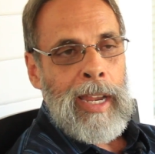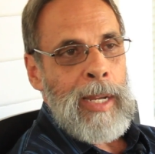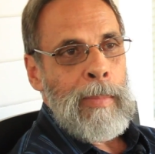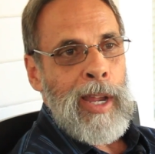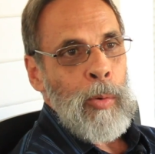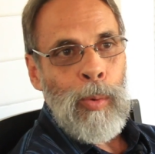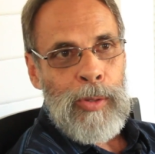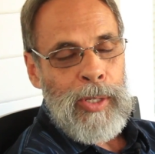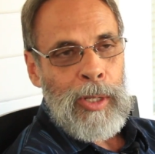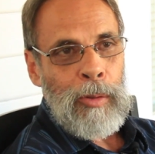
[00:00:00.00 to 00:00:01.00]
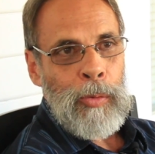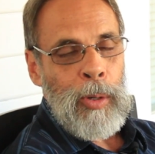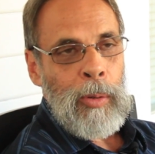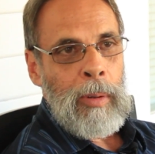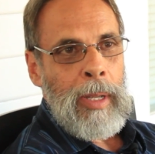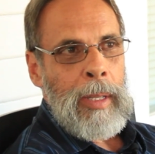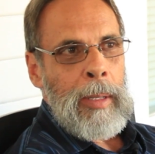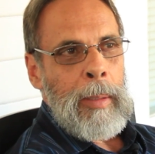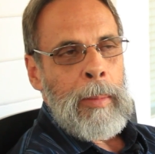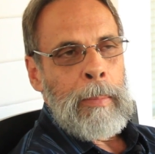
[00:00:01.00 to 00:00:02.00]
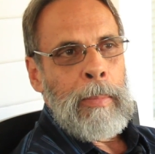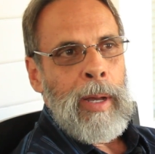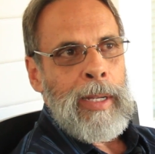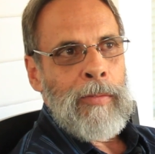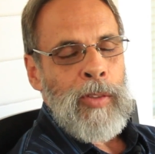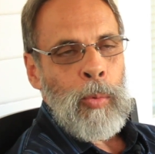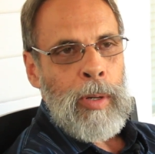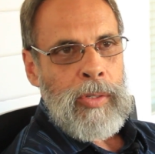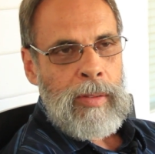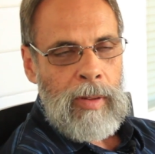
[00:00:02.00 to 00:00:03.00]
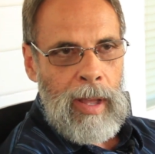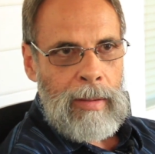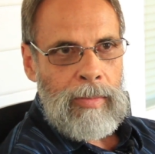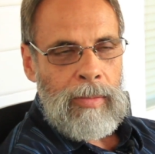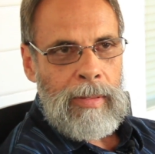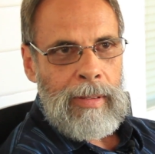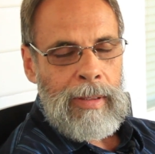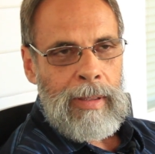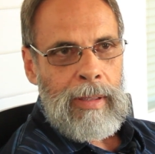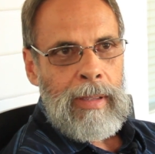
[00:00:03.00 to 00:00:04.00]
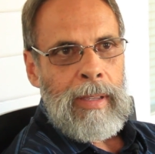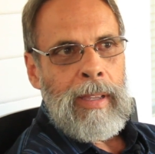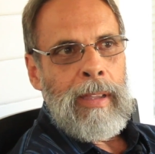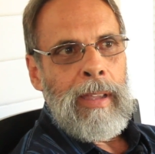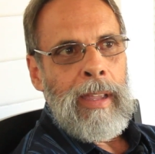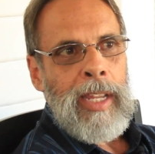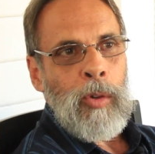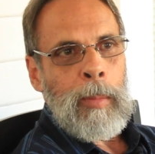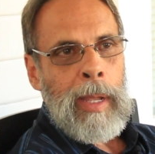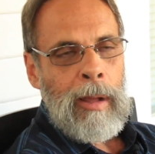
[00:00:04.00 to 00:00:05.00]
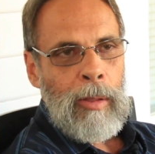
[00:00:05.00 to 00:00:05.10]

anybody wants to go through, but if you want to survive and you want to be